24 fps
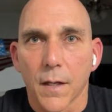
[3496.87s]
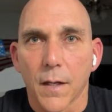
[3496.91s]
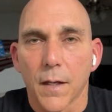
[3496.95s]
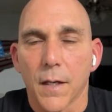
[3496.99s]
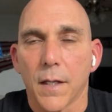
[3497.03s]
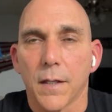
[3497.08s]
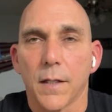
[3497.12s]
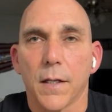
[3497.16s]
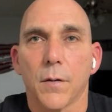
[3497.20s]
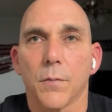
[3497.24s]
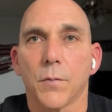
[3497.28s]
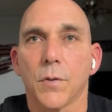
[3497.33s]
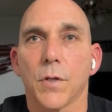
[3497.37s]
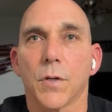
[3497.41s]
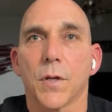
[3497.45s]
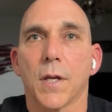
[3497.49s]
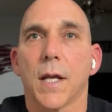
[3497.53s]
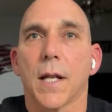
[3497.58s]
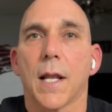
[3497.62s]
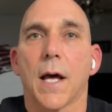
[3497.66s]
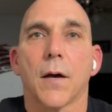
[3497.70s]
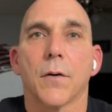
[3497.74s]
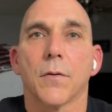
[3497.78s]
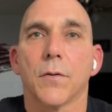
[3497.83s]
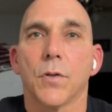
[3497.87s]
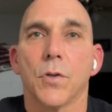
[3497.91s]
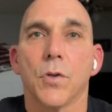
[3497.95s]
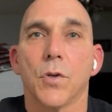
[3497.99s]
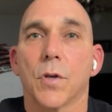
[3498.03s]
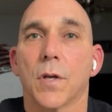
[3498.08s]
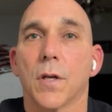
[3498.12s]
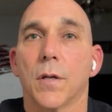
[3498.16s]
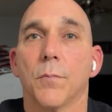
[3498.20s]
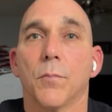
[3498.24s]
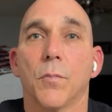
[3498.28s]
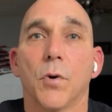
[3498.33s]
And then when you get out, you
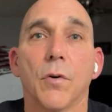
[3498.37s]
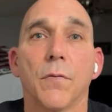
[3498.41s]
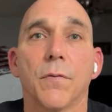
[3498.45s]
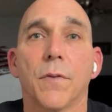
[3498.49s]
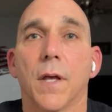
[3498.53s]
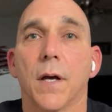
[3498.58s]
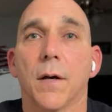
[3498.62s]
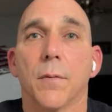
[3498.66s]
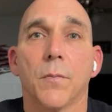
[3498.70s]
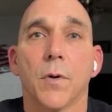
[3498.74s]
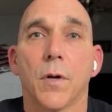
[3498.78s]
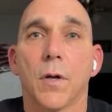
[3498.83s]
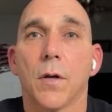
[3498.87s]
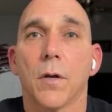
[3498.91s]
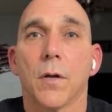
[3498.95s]
can move them